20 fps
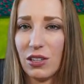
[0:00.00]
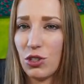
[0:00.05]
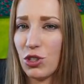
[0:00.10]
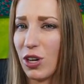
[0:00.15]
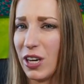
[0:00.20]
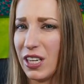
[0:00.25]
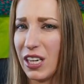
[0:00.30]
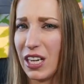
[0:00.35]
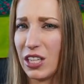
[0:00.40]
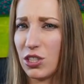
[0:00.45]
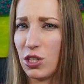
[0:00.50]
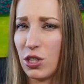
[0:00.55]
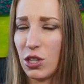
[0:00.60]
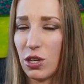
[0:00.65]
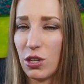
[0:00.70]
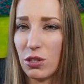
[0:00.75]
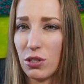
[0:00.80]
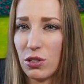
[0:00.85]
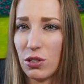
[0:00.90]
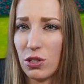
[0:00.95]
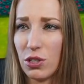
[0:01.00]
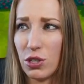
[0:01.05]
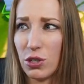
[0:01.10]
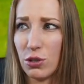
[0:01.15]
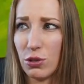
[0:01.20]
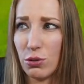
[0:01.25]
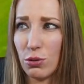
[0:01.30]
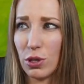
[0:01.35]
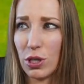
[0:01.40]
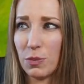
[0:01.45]
try not to
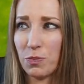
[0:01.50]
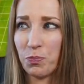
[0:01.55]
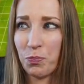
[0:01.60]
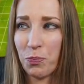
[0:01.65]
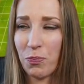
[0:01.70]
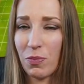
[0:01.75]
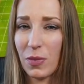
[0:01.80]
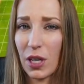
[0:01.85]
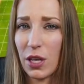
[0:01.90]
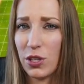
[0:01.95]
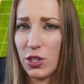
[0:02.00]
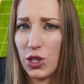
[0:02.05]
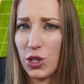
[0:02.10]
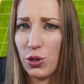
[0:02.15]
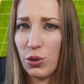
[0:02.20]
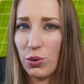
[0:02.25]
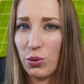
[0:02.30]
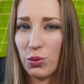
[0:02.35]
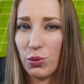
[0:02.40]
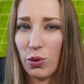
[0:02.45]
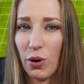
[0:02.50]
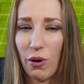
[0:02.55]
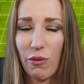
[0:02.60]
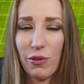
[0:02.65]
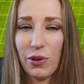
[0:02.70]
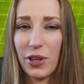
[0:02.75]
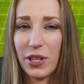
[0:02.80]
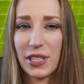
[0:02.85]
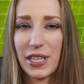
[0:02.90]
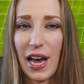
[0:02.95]
do too
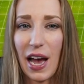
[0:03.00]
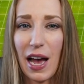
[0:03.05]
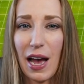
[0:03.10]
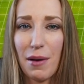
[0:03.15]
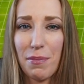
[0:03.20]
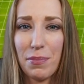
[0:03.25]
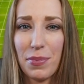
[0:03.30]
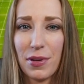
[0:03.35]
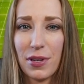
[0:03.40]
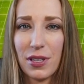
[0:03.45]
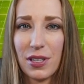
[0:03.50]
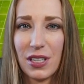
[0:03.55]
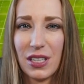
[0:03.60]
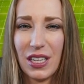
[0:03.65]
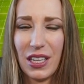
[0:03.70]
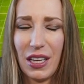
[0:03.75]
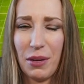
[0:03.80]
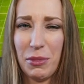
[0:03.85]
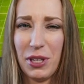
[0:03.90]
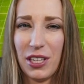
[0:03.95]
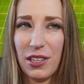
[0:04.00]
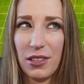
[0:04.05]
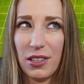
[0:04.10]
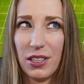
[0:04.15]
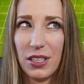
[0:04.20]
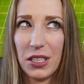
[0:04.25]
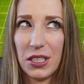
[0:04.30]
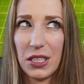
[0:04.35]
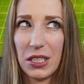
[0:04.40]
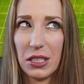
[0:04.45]
over the top. I mean,
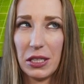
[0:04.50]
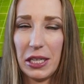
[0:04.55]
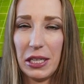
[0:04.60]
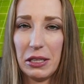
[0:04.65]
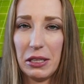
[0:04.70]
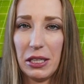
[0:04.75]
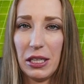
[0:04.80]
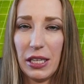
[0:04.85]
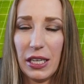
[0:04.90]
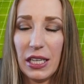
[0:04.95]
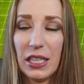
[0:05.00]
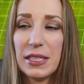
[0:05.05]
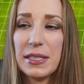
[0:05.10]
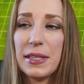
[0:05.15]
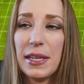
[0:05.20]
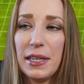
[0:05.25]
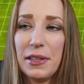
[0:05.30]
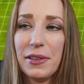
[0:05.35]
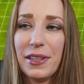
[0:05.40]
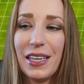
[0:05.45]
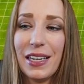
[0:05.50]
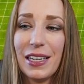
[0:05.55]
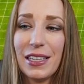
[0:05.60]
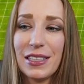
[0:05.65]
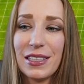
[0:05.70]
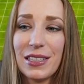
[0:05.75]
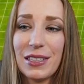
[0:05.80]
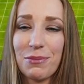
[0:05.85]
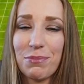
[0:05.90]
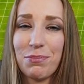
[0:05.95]
it slightly
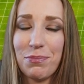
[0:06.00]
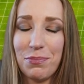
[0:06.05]
is.